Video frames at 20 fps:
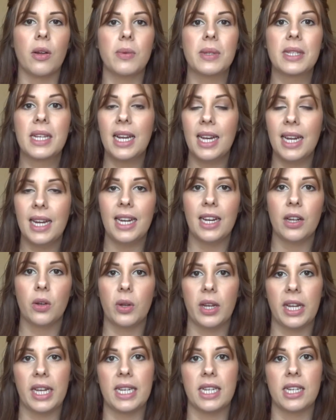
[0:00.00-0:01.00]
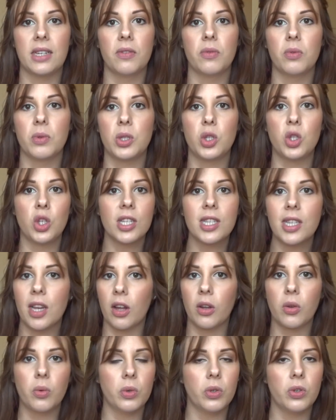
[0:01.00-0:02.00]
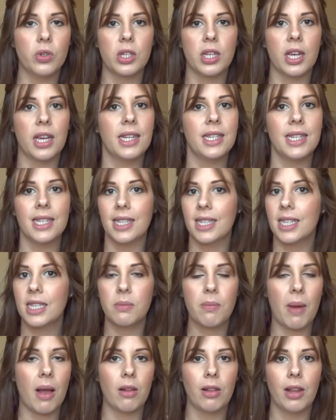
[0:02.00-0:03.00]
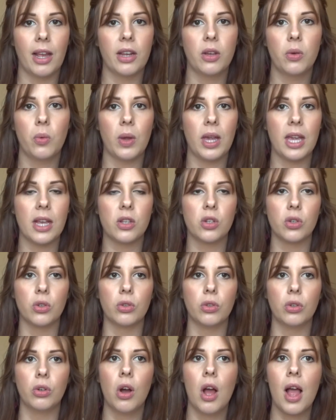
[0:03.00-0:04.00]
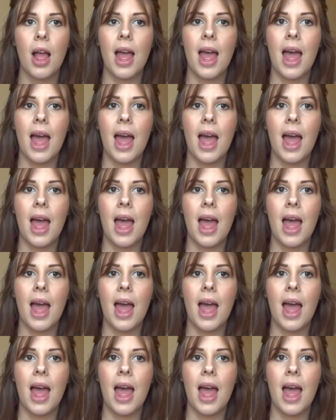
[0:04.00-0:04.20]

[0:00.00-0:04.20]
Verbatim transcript: It was clear liquid. It was just like water. It didn't smell like wee at all.